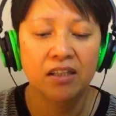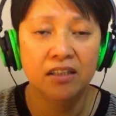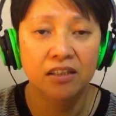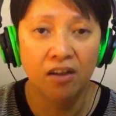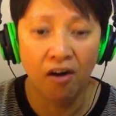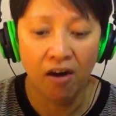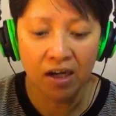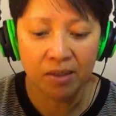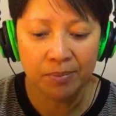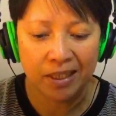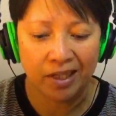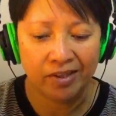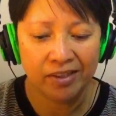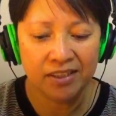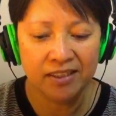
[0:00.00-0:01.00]

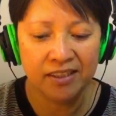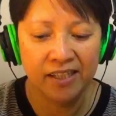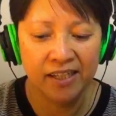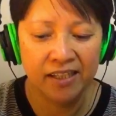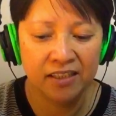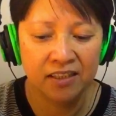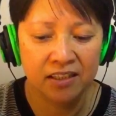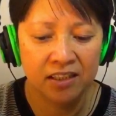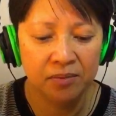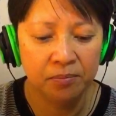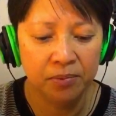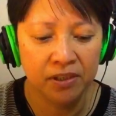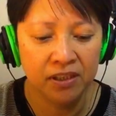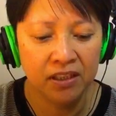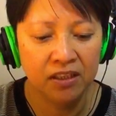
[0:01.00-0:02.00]
Dogma is then
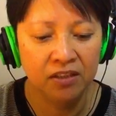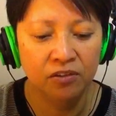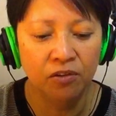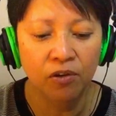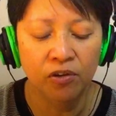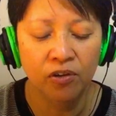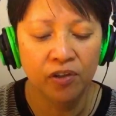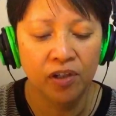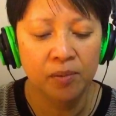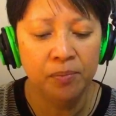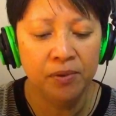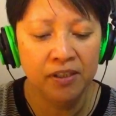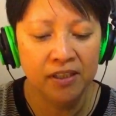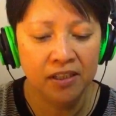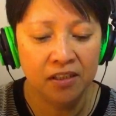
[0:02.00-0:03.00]
simply no longer
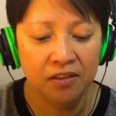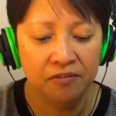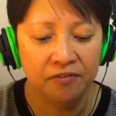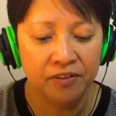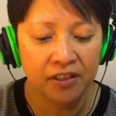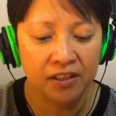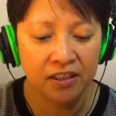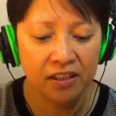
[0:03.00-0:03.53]
believed,